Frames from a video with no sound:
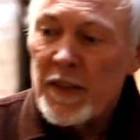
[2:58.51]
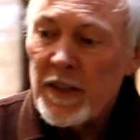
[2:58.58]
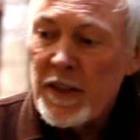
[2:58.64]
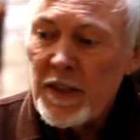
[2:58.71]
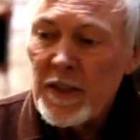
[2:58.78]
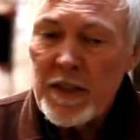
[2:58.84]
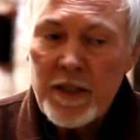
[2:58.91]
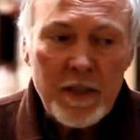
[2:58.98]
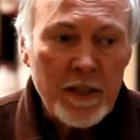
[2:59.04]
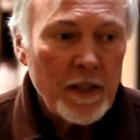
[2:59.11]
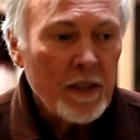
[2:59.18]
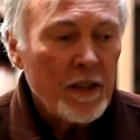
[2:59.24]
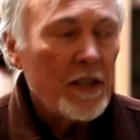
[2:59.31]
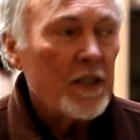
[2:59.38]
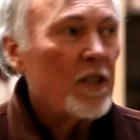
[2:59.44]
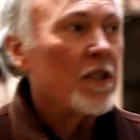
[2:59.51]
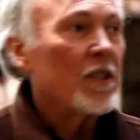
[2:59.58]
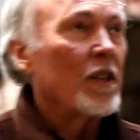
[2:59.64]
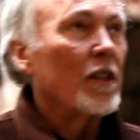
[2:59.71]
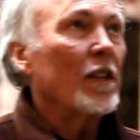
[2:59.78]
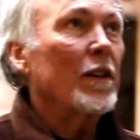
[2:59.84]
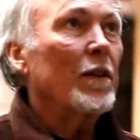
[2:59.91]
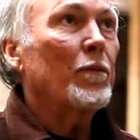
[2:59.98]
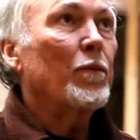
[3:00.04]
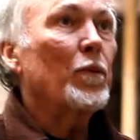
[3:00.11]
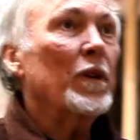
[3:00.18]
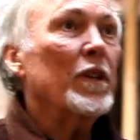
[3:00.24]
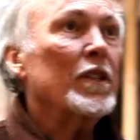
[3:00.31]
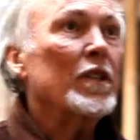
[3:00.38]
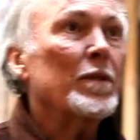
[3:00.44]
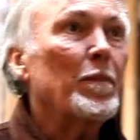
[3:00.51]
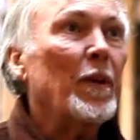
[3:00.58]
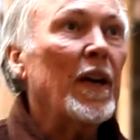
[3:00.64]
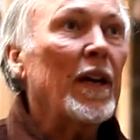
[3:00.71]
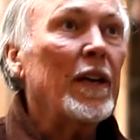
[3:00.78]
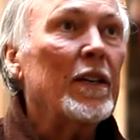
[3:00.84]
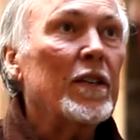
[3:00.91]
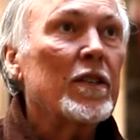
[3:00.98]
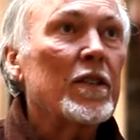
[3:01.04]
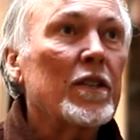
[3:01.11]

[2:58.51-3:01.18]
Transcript: this this is a live workspace,